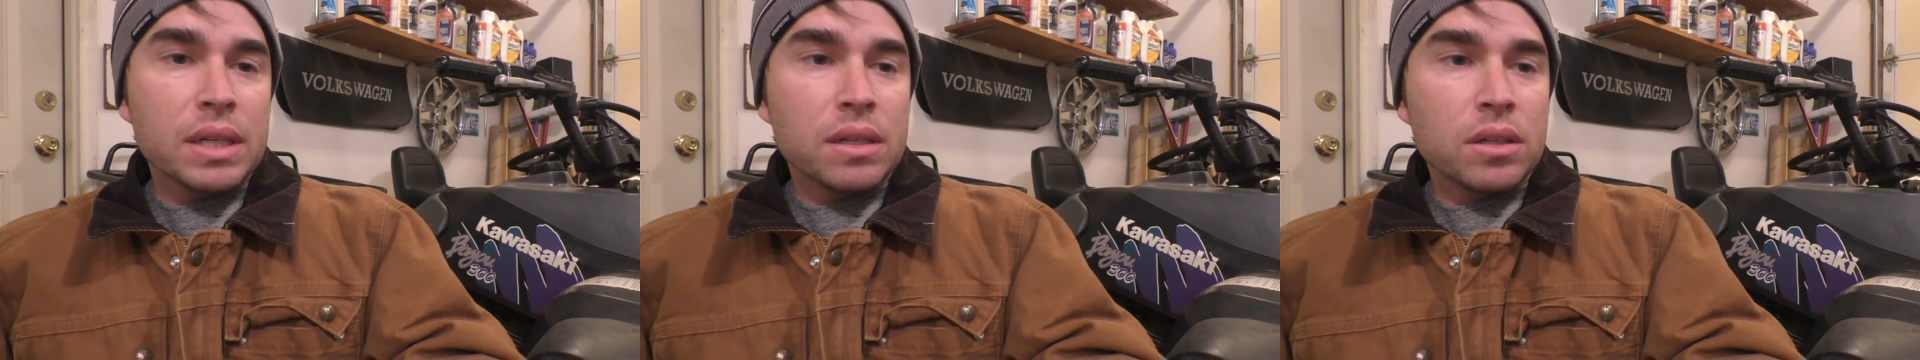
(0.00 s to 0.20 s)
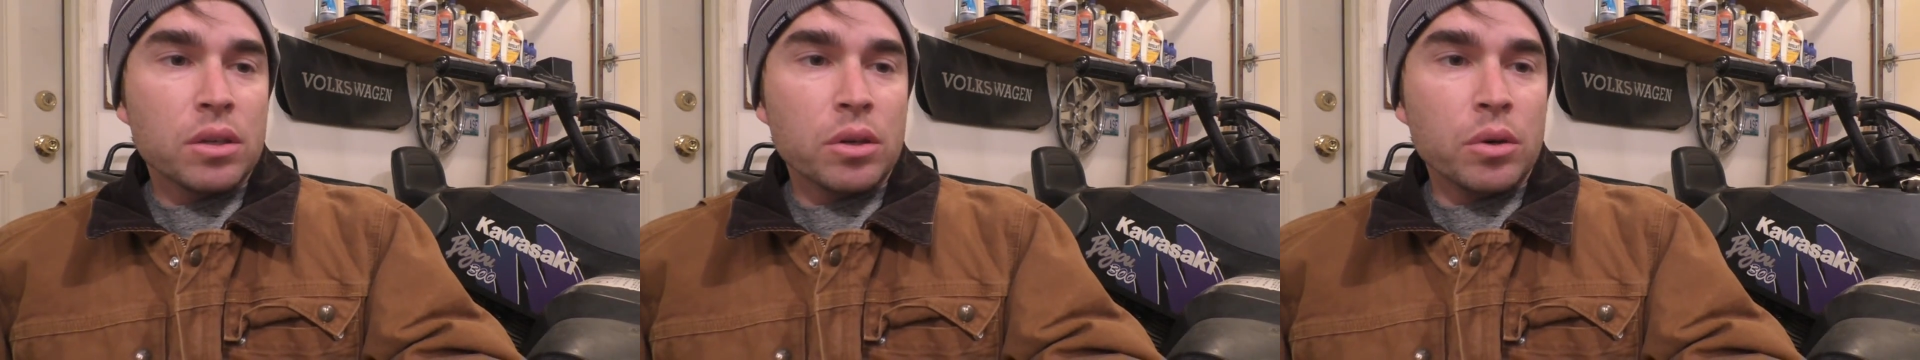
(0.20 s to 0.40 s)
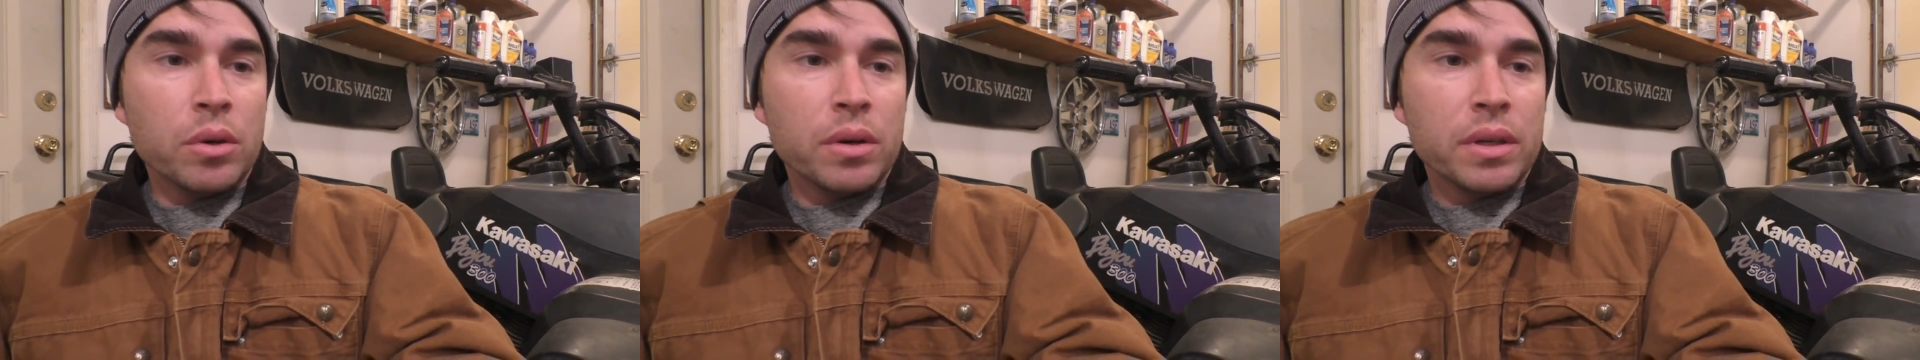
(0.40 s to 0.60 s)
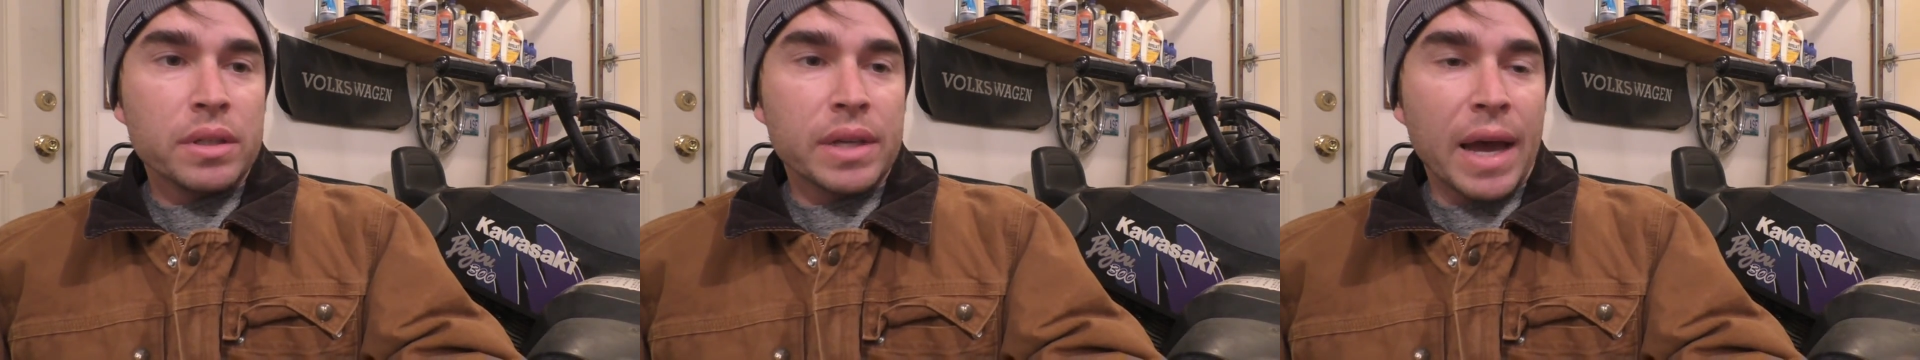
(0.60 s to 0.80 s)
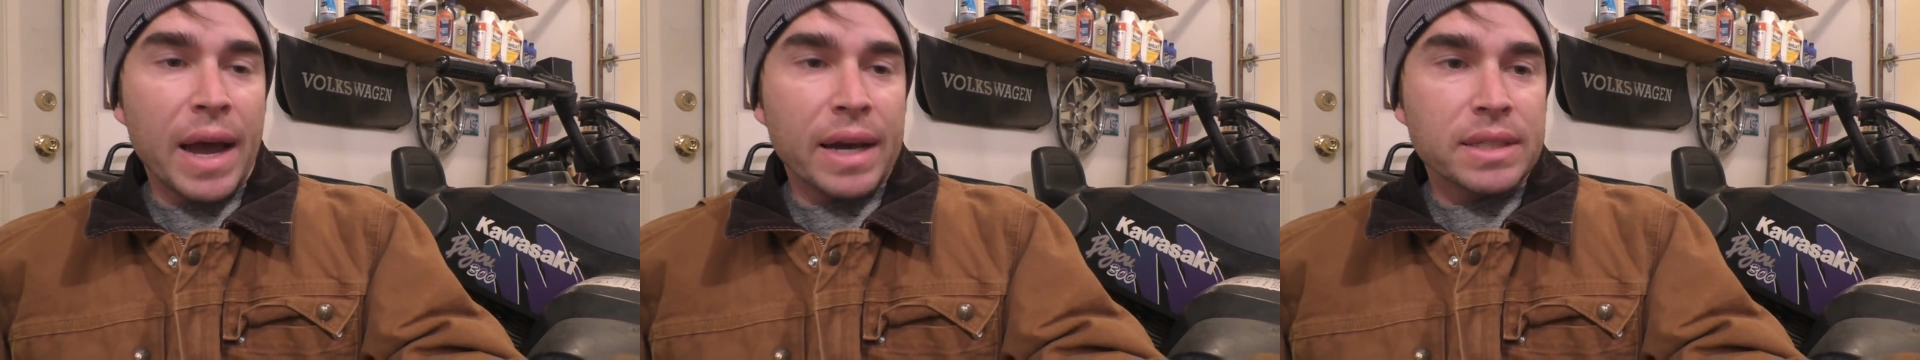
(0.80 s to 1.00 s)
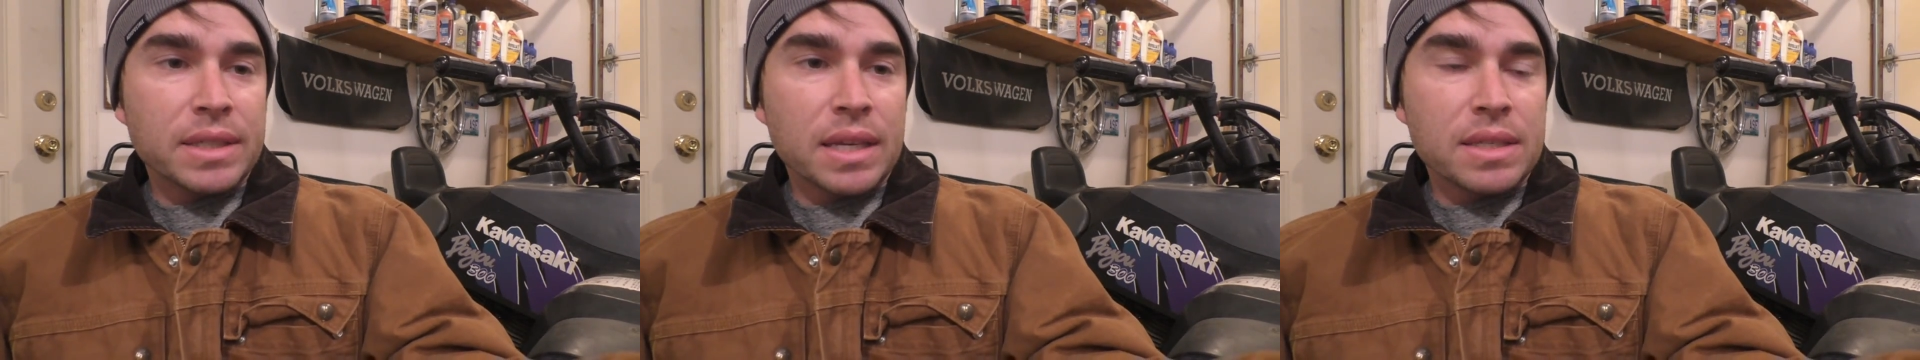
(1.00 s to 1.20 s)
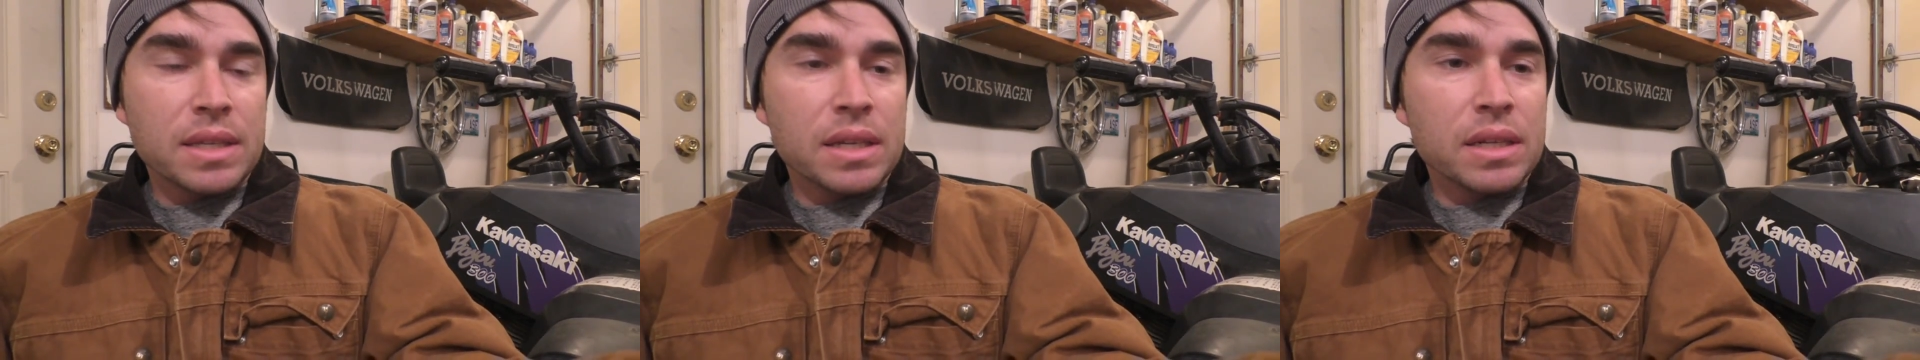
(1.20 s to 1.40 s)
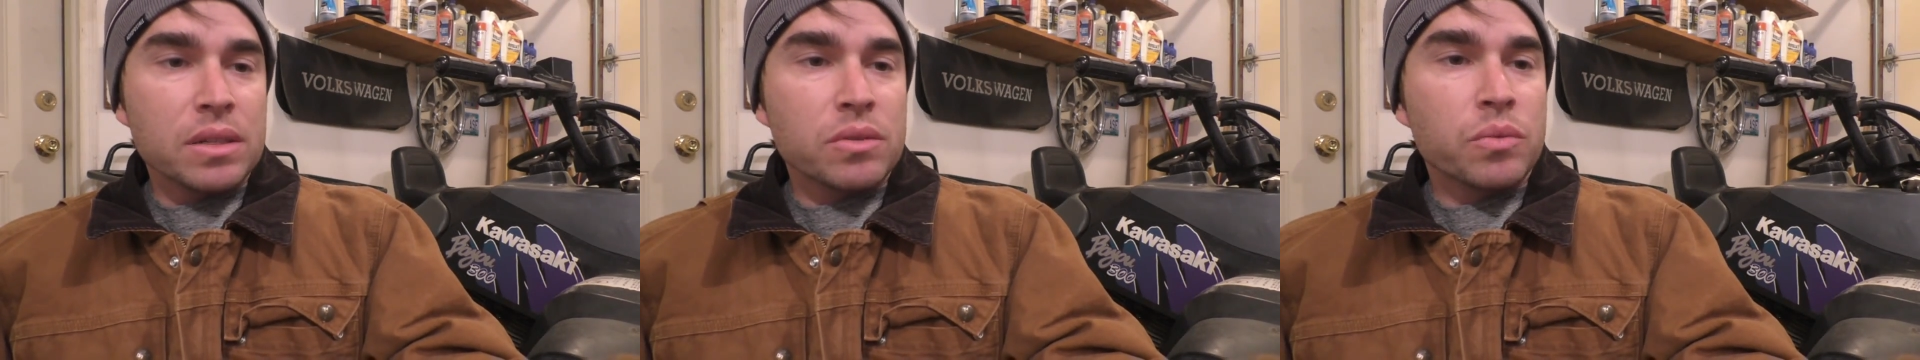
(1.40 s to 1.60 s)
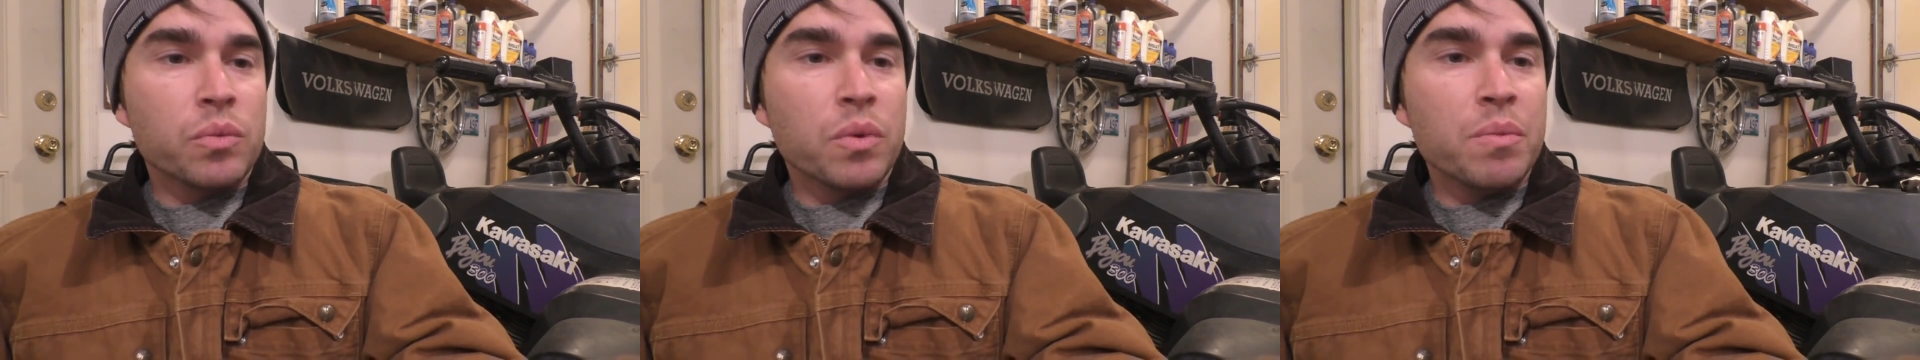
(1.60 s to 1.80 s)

to do to access it is